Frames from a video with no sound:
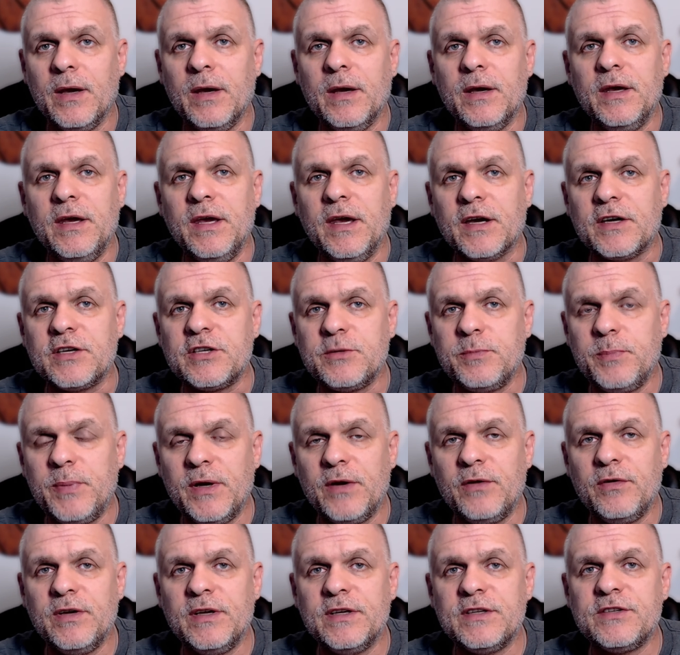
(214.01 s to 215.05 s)
He
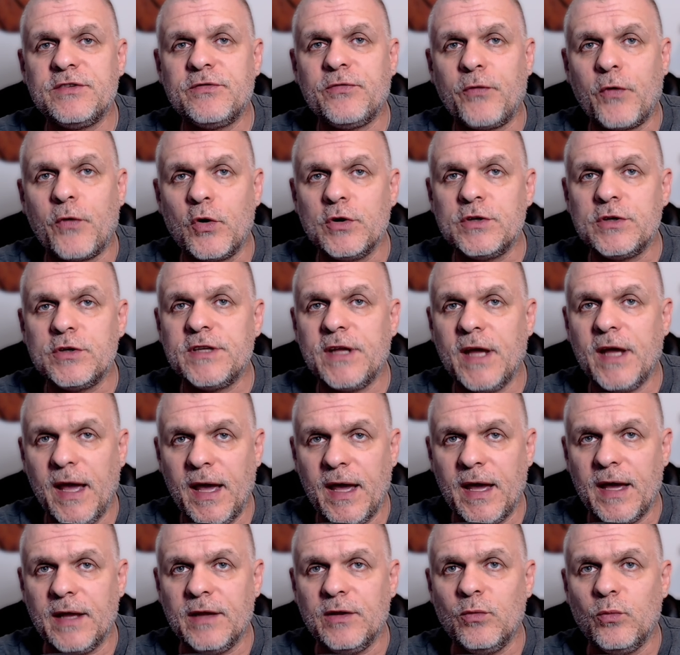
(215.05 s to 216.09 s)
experienced
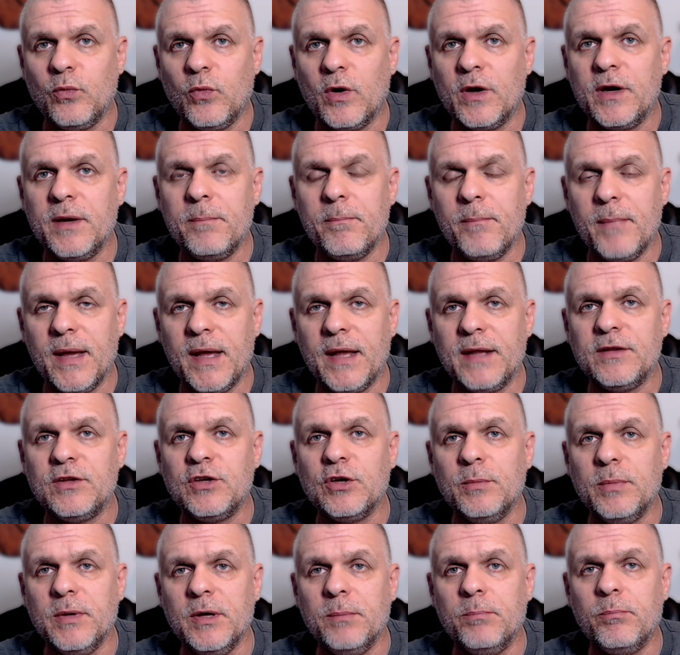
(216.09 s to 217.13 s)
firsthand what it meant to
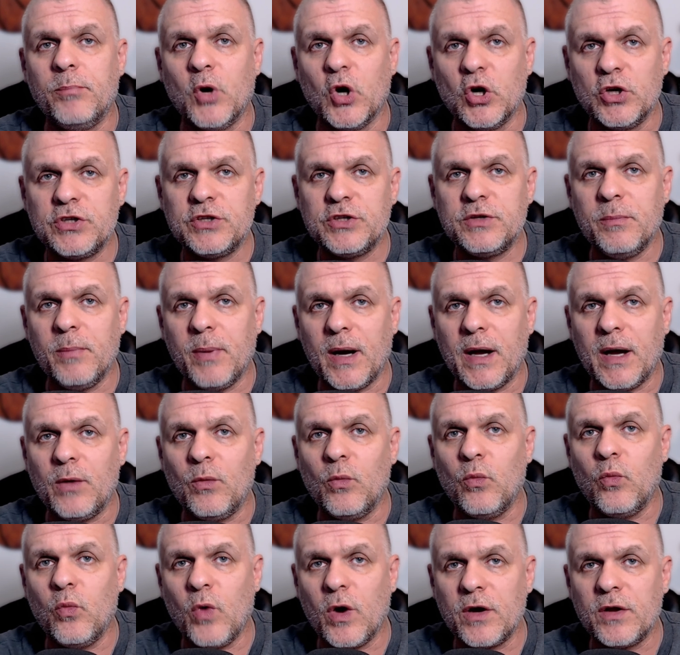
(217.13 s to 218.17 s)
be pushed by
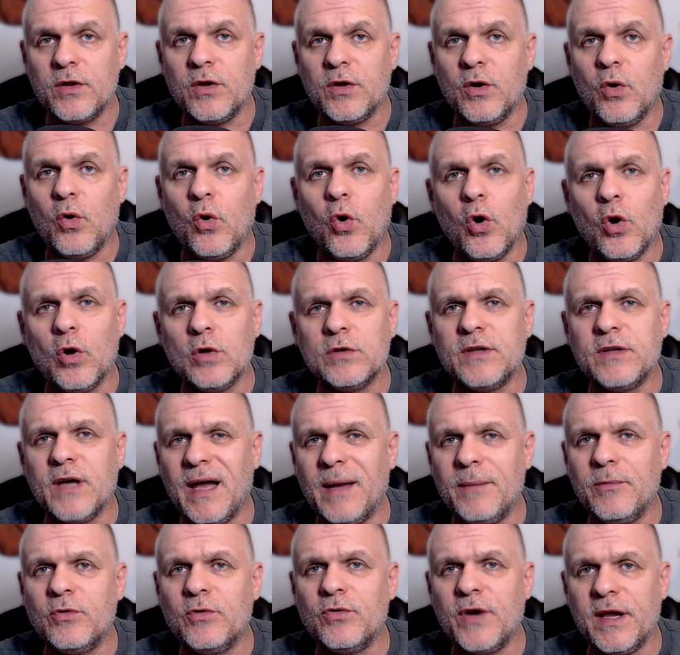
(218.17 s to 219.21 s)
one of the
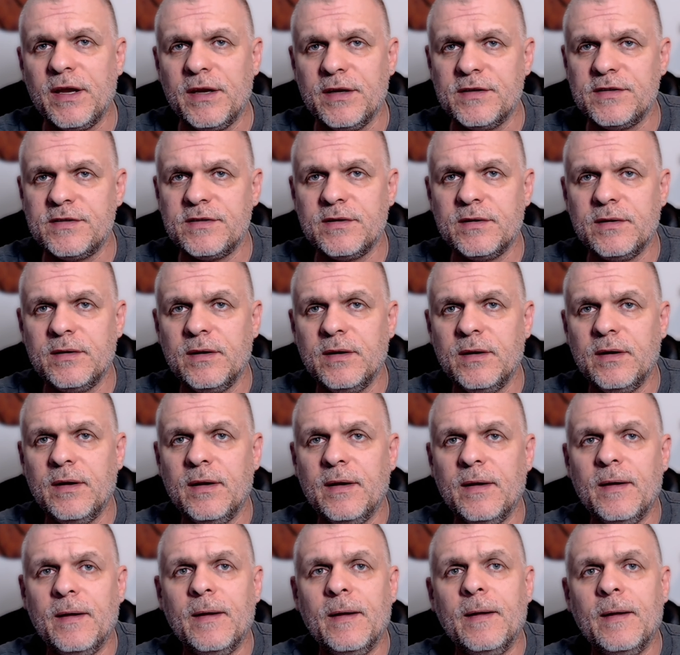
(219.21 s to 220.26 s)
all-time greatest.
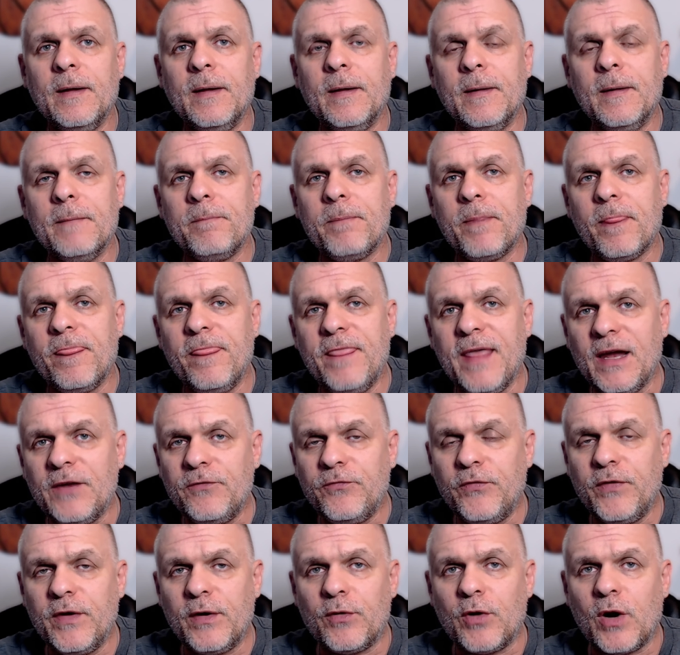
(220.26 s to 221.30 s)
That
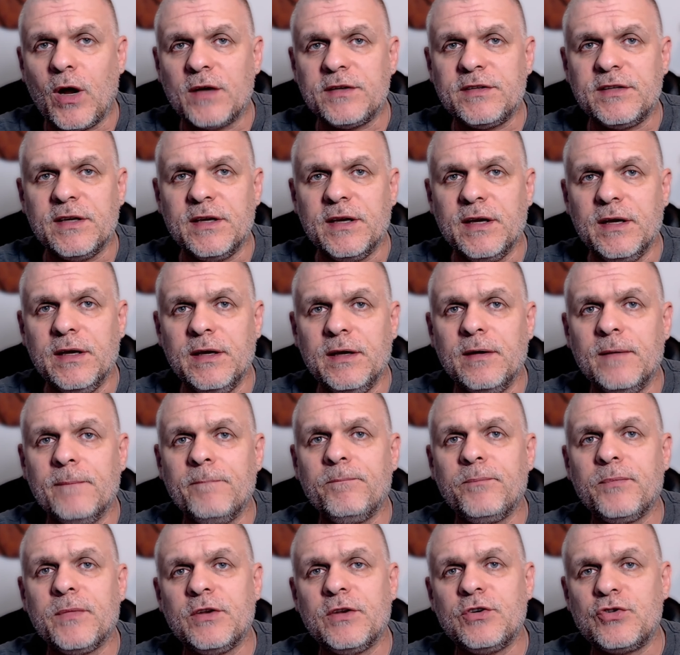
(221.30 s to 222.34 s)
ferocity
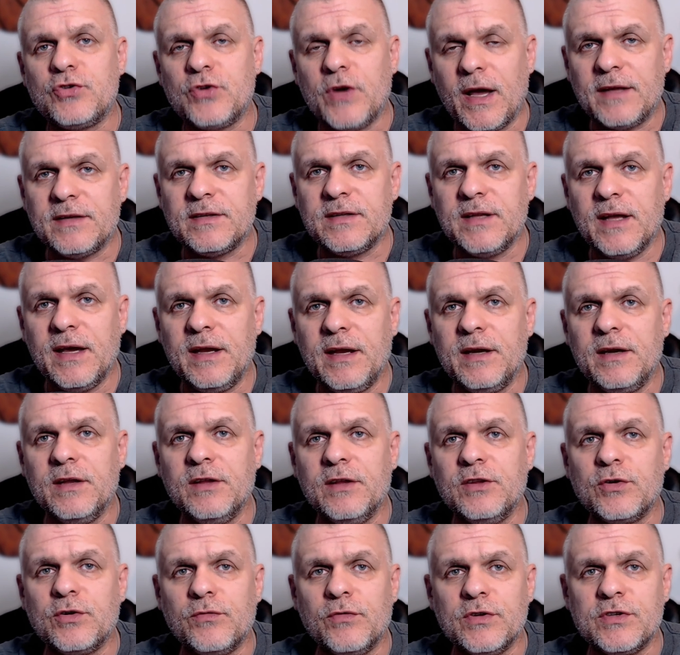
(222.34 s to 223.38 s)
translated
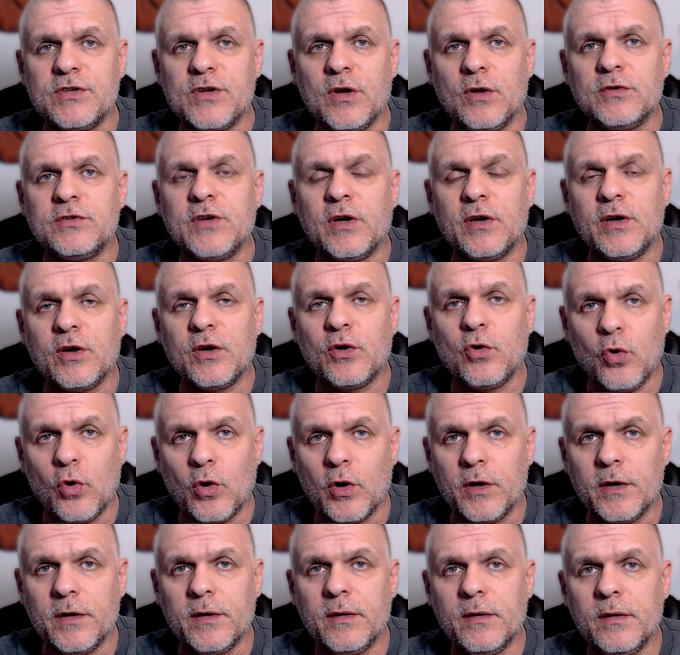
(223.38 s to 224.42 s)
into results on the
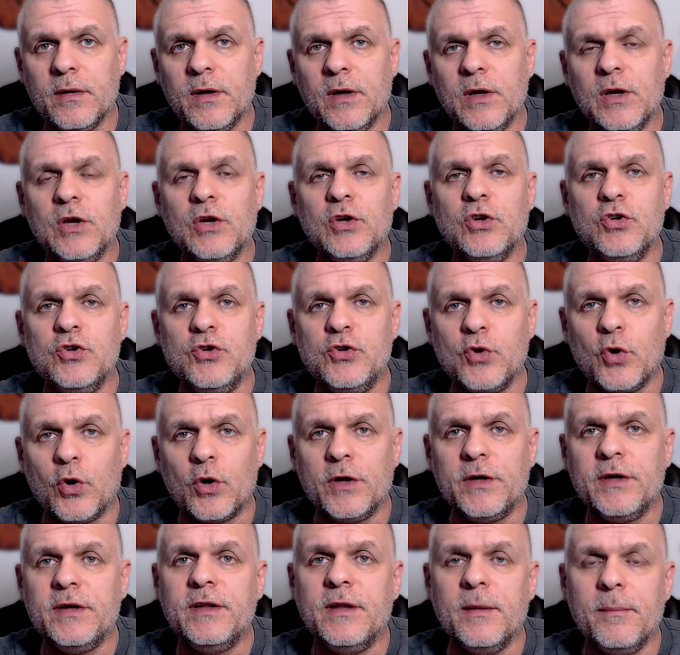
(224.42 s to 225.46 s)
court.
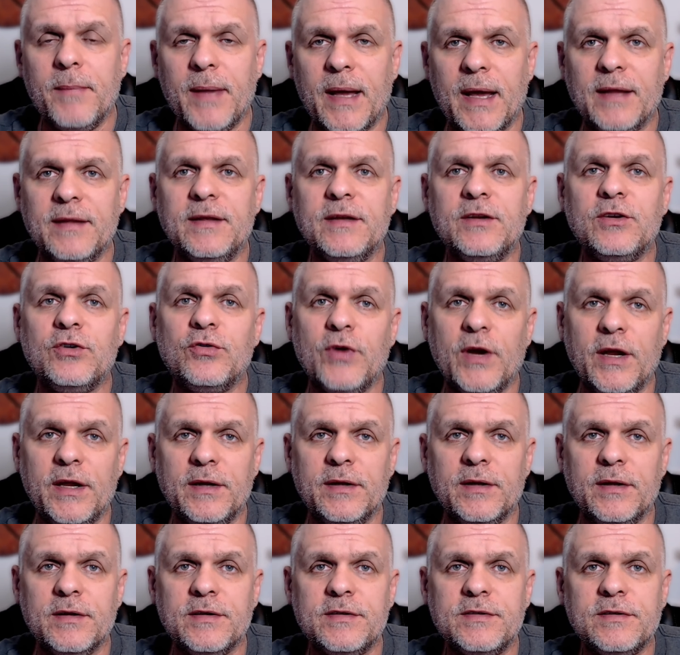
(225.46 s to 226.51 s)
Jordan demanded
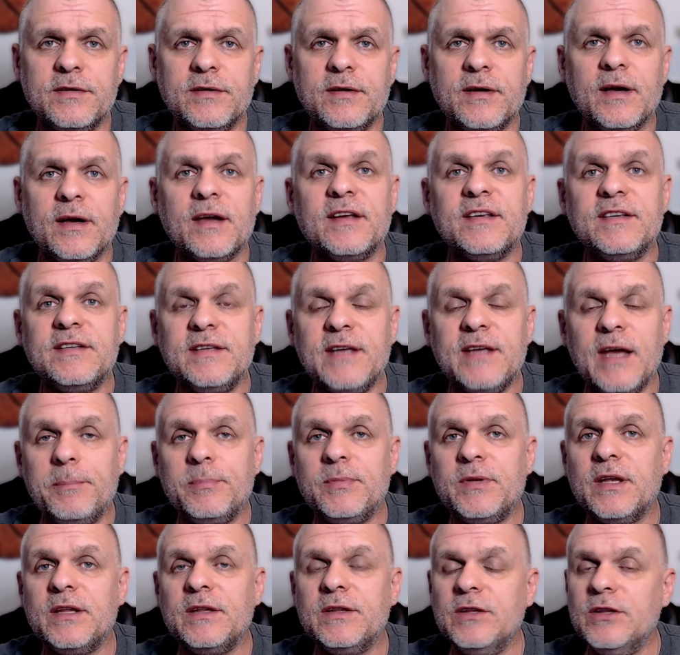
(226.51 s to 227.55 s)
greatness,
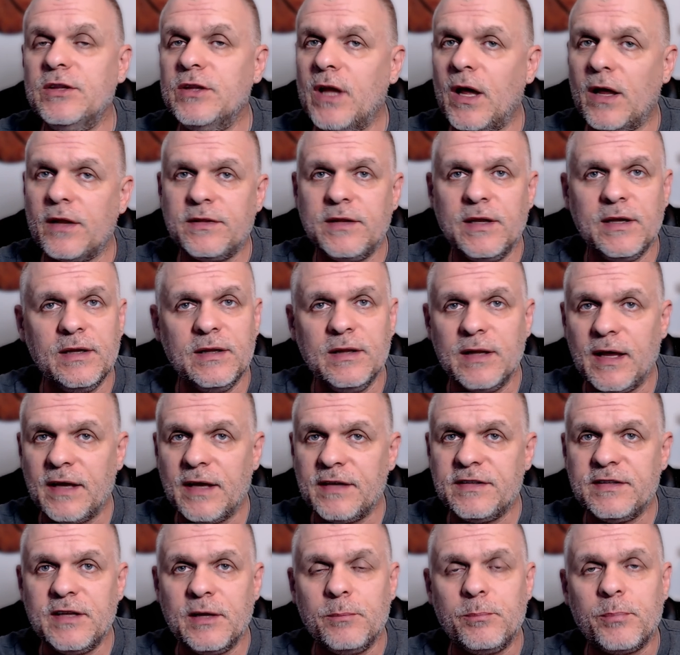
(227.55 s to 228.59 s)
accepted nothing
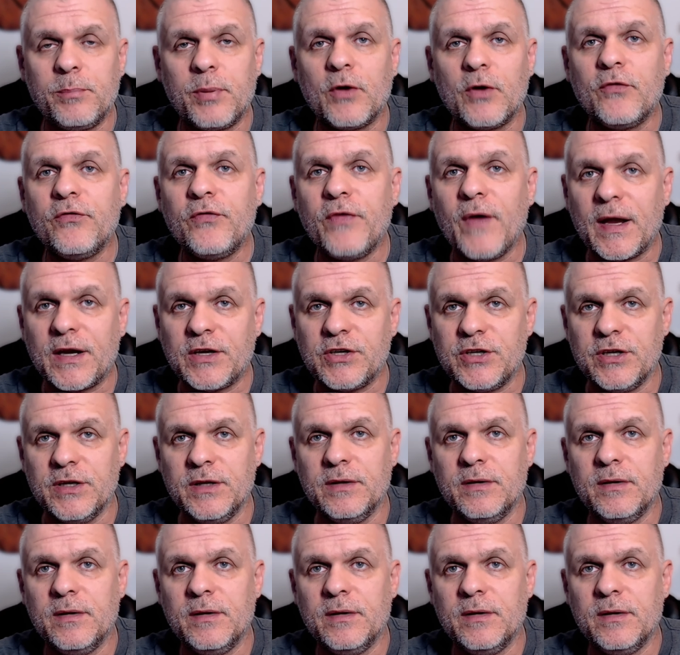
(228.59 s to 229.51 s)
less than perfection,